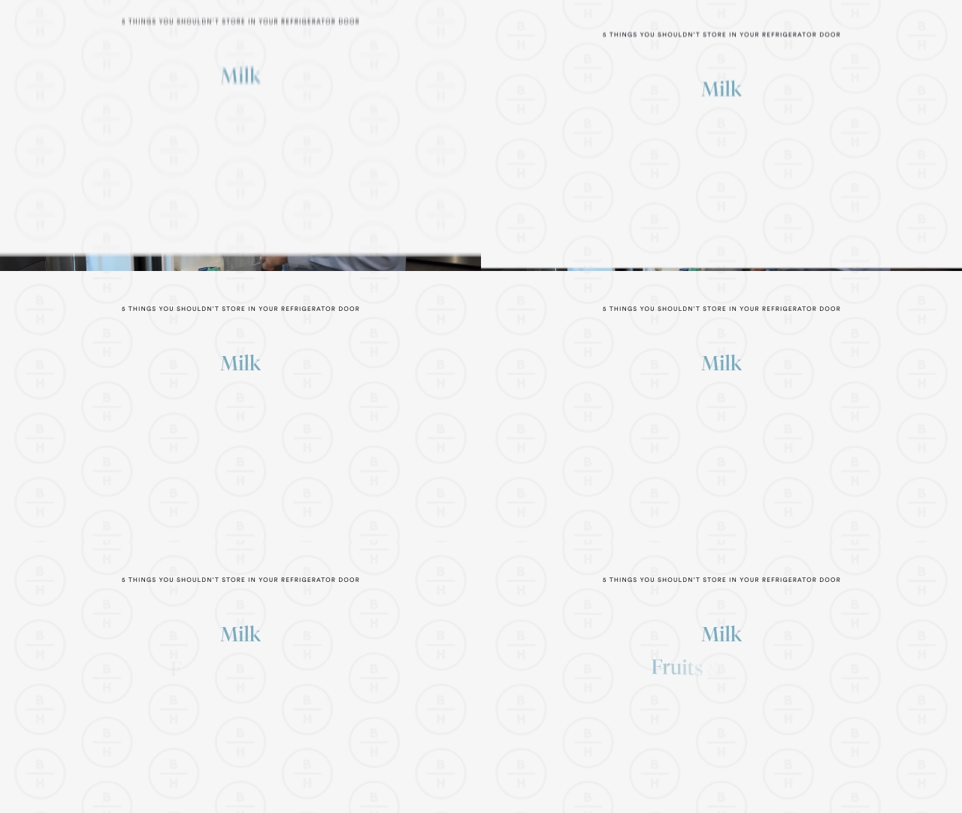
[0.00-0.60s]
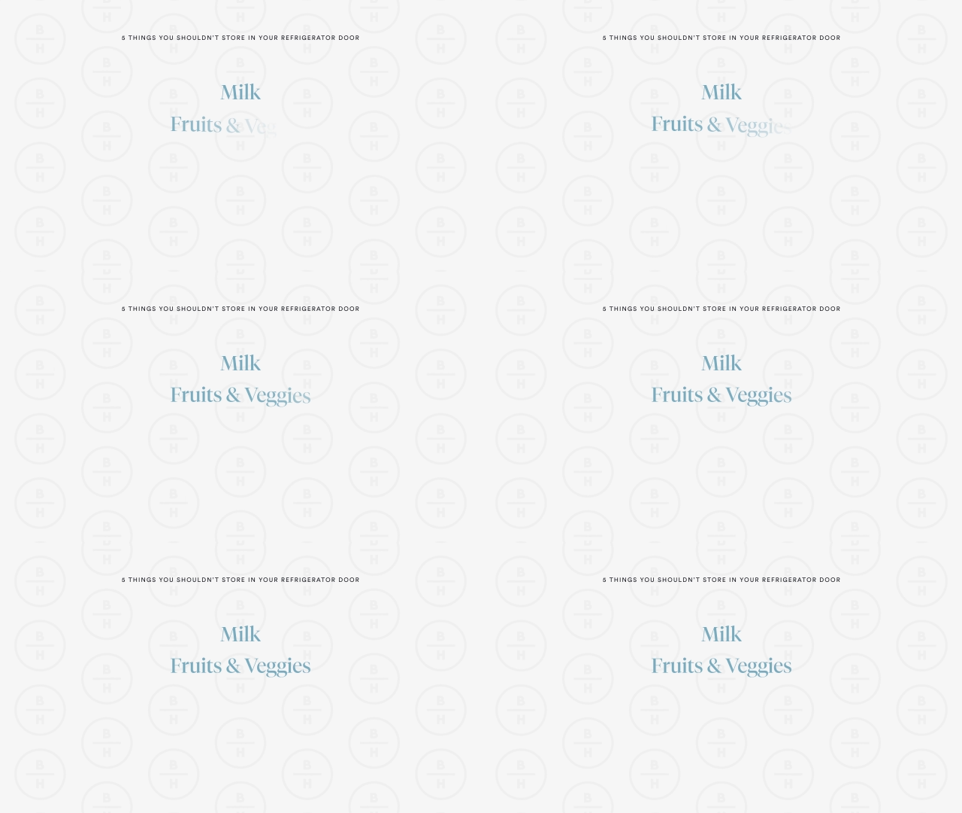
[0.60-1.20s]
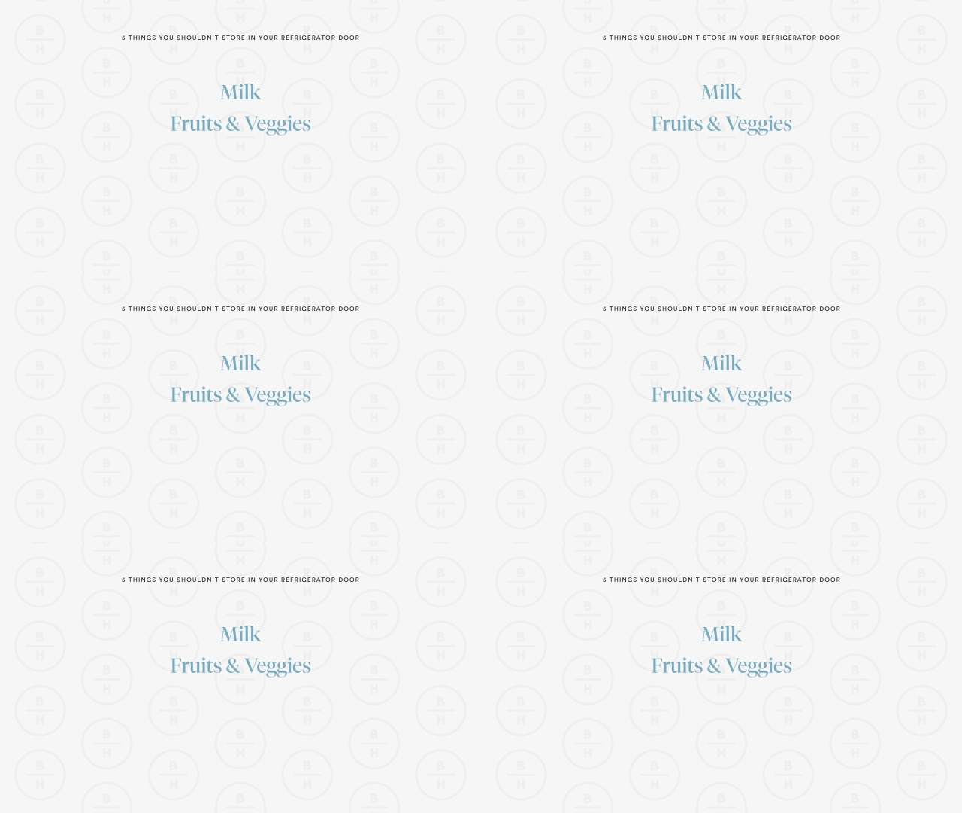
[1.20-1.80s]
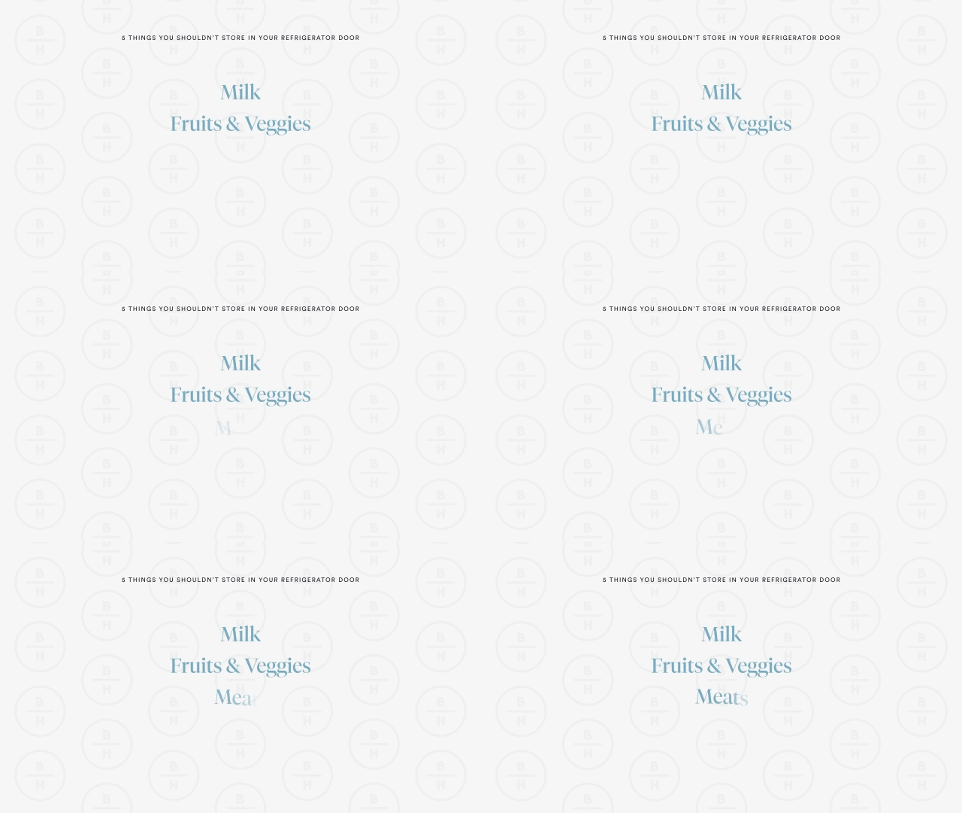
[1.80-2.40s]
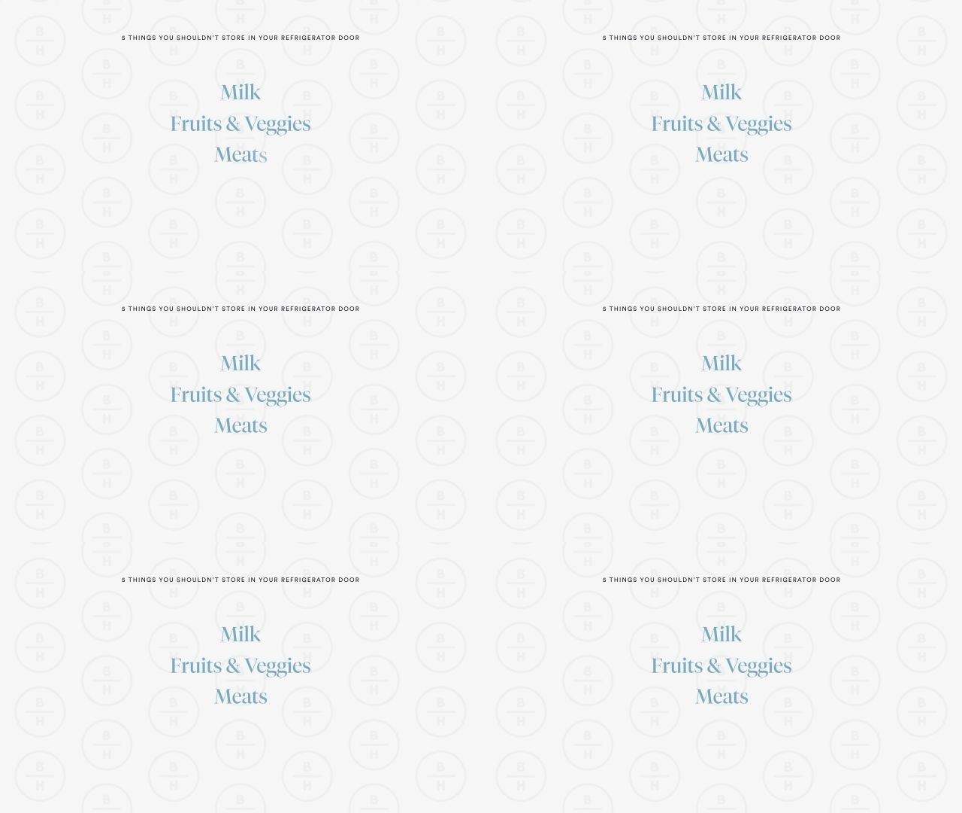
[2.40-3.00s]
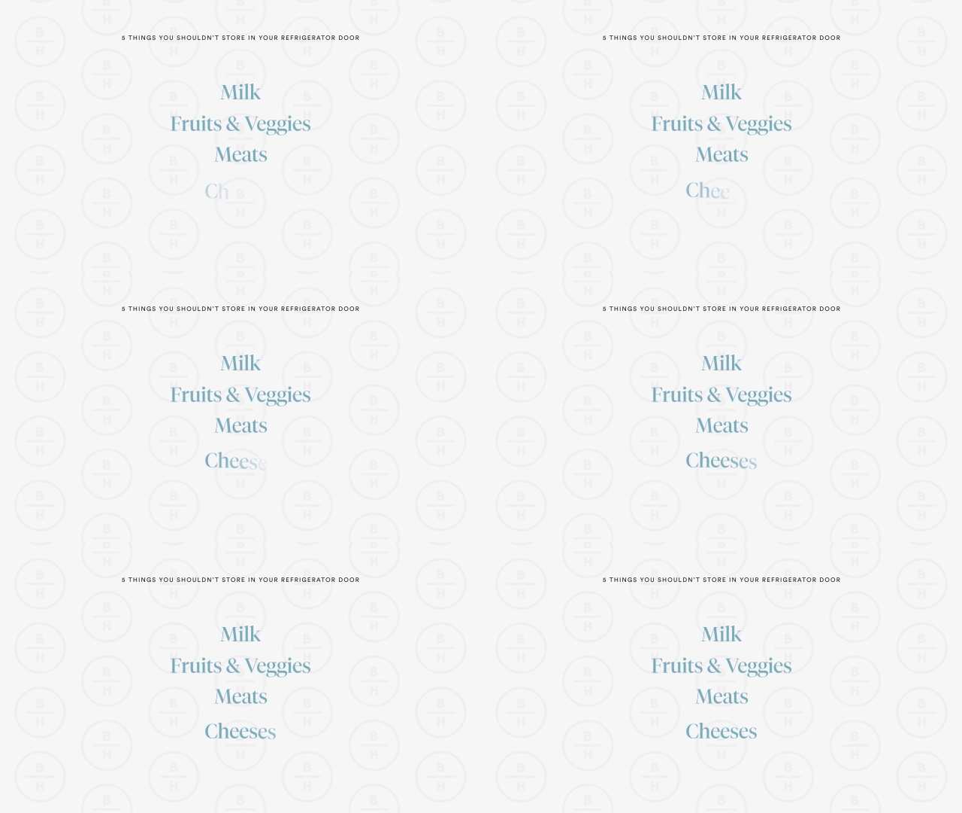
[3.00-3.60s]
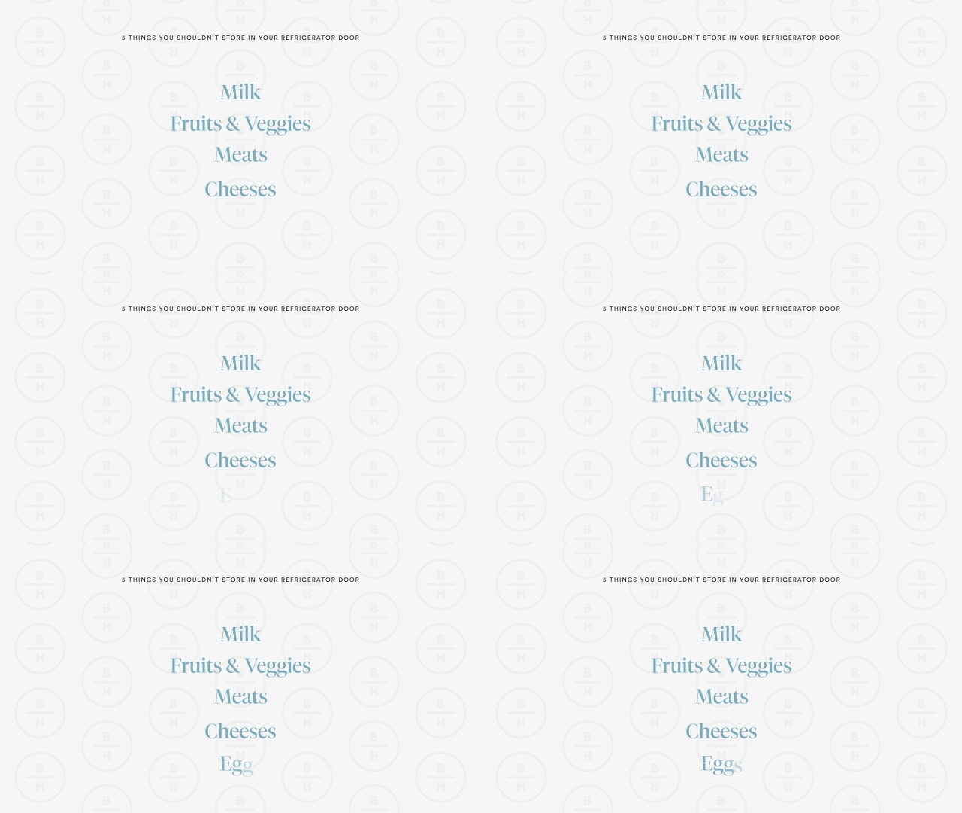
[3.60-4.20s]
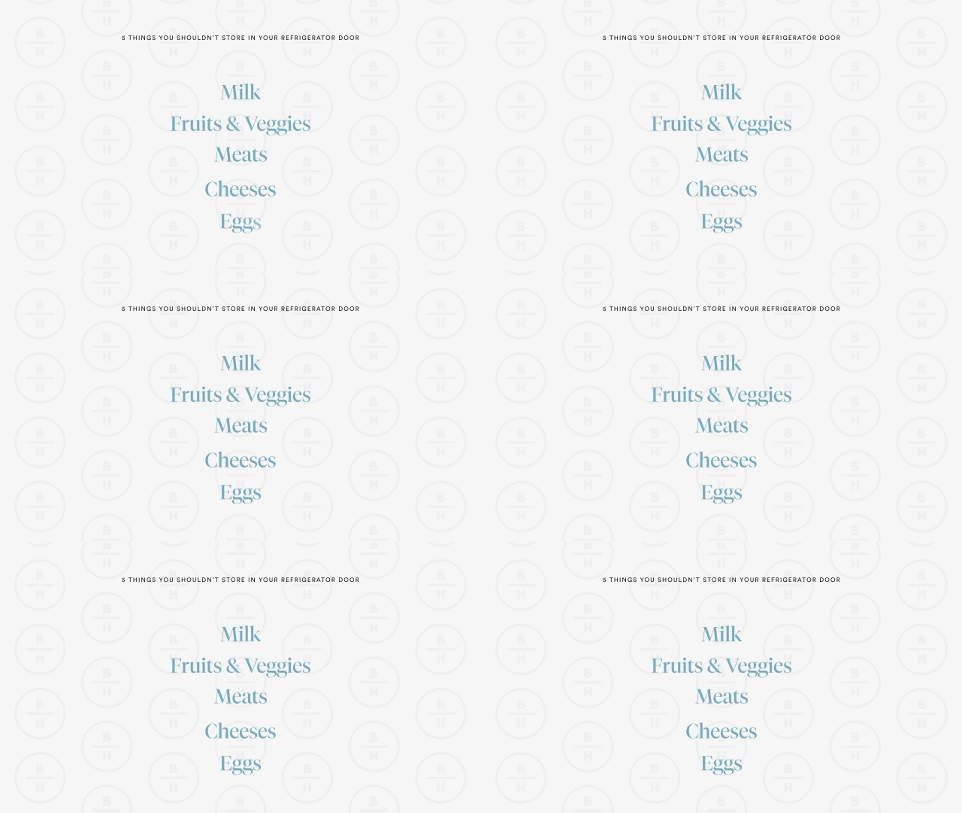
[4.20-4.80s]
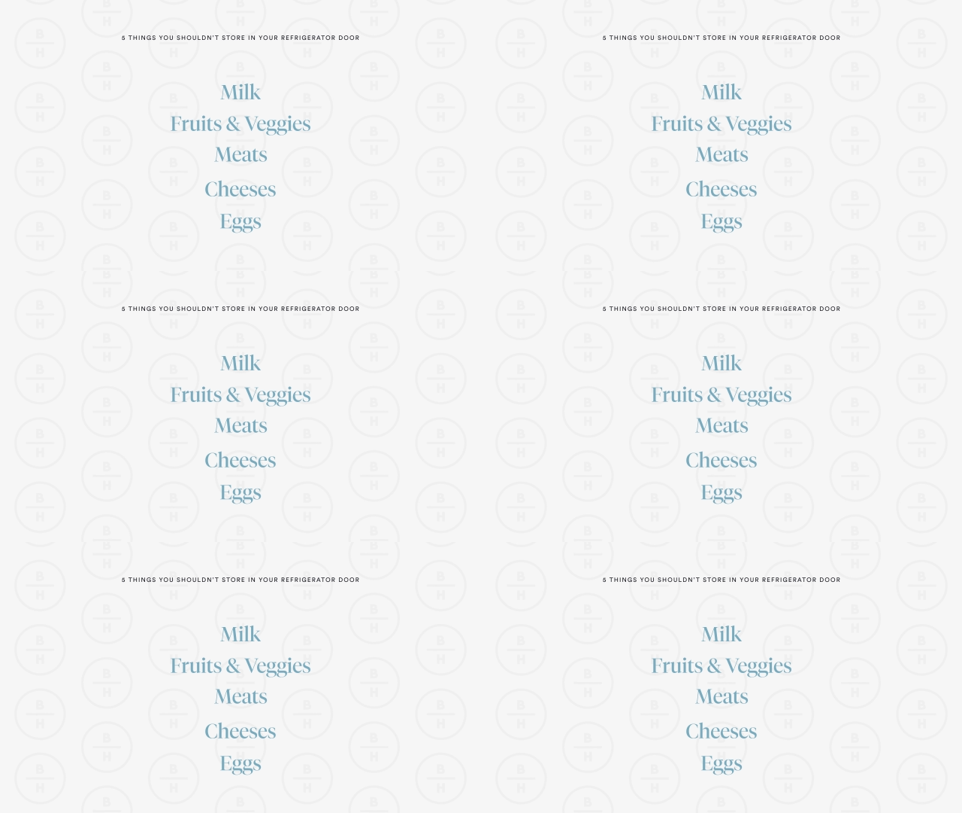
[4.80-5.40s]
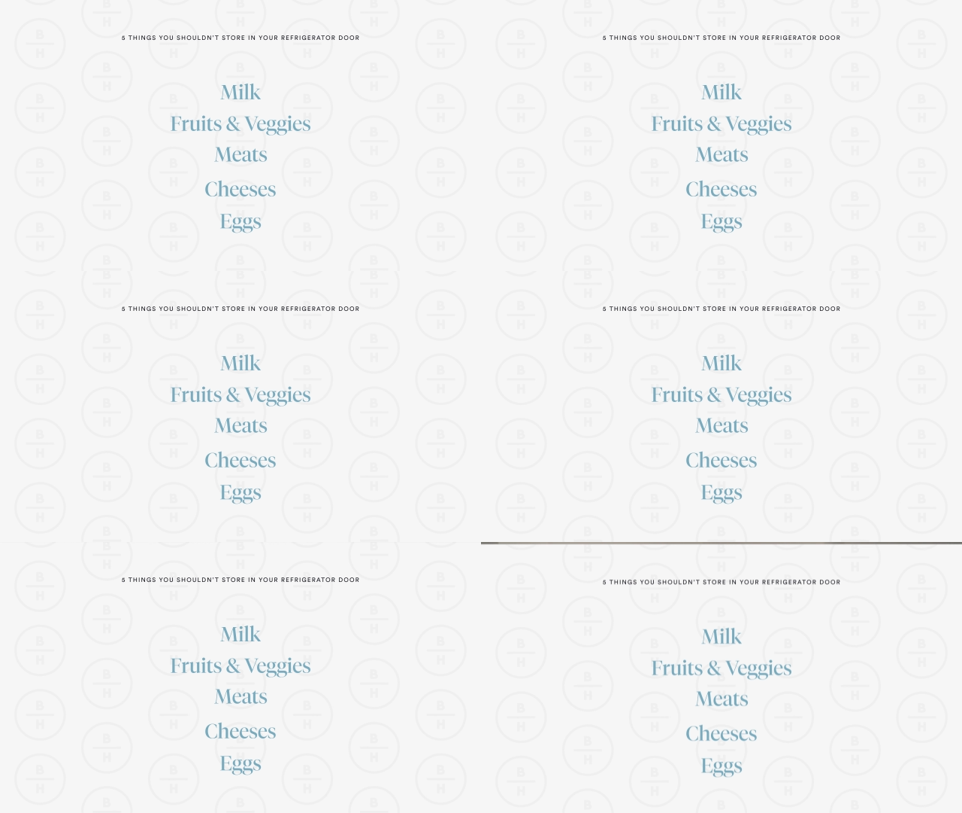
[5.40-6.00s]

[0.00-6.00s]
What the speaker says: [unreadable: no face in view]